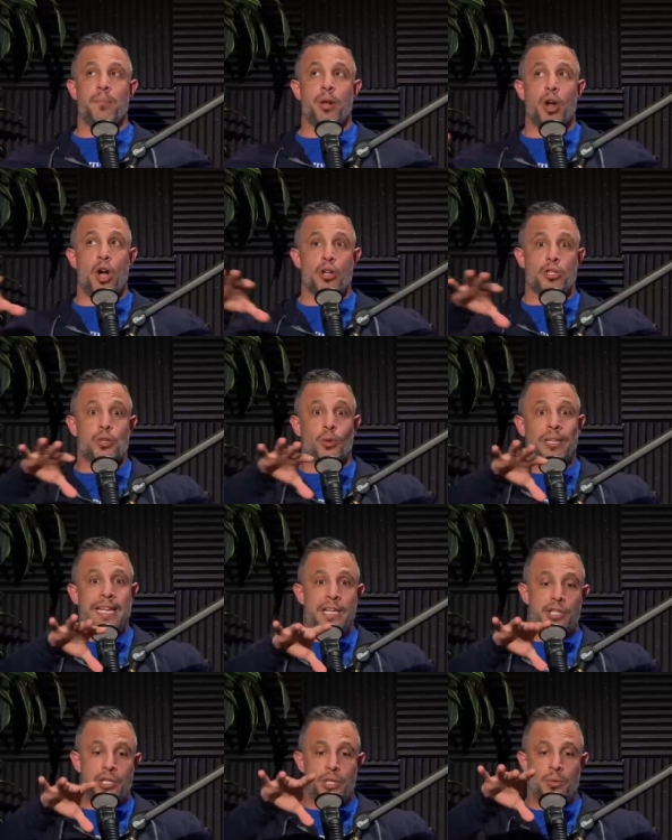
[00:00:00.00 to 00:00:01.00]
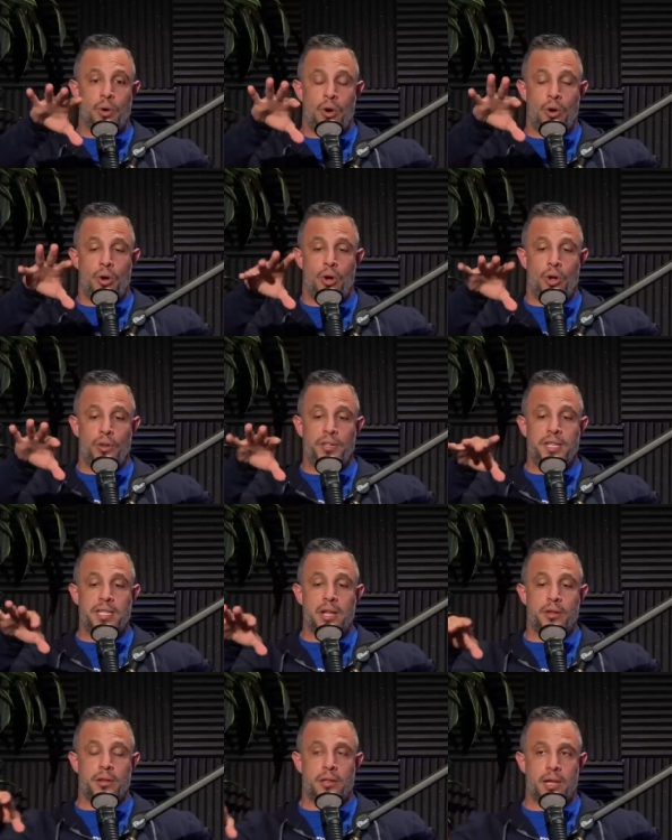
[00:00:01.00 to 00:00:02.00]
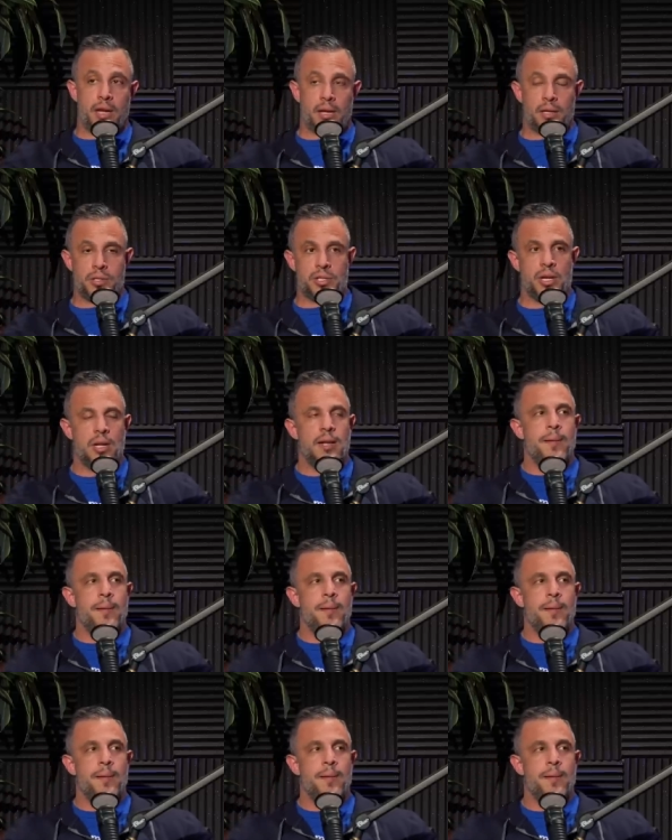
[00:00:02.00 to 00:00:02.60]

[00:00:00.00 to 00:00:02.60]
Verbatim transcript: but also leads to all these other things.